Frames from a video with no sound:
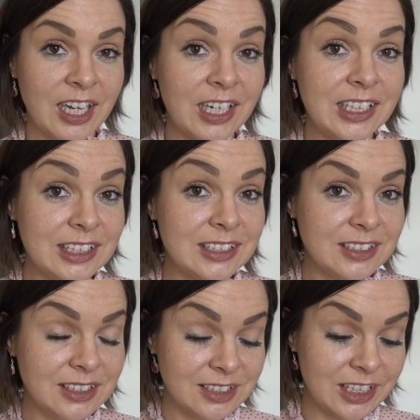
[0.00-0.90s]
and this
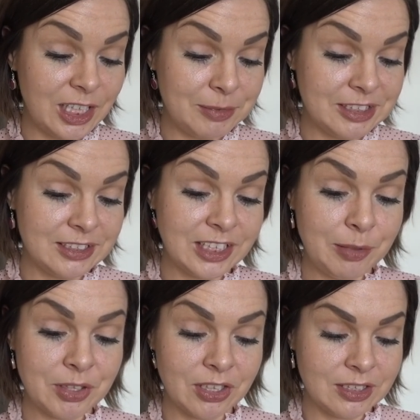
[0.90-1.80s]
is the same, it's the
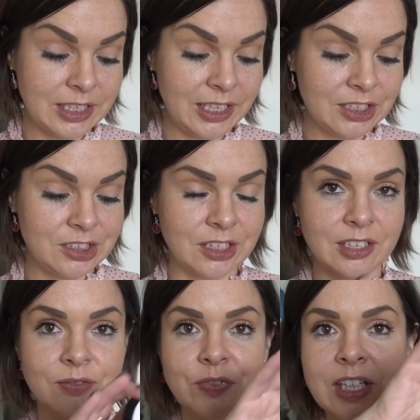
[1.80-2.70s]
same kind of
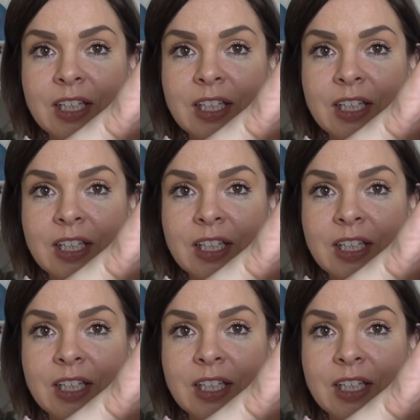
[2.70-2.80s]
texture